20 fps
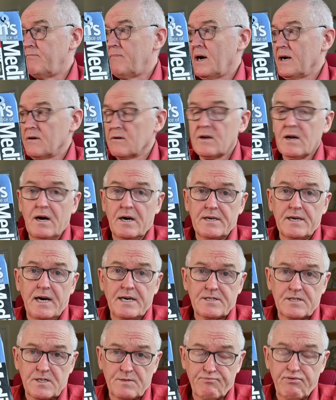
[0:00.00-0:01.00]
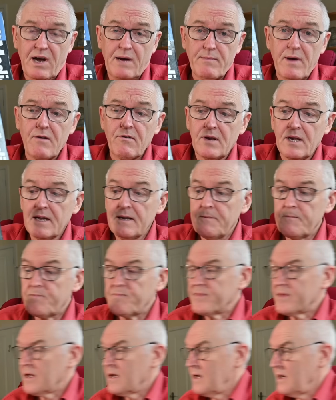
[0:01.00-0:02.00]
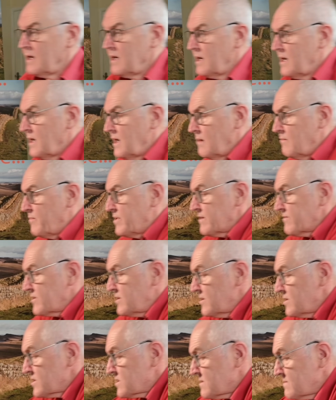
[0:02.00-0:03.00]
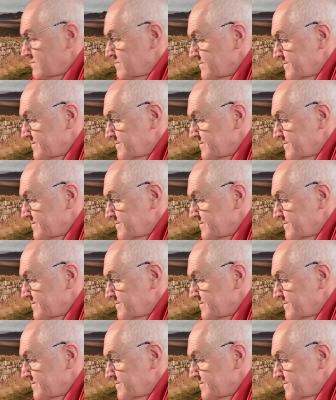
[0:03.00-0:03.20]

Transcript: myocarditis primarily, um, but of course,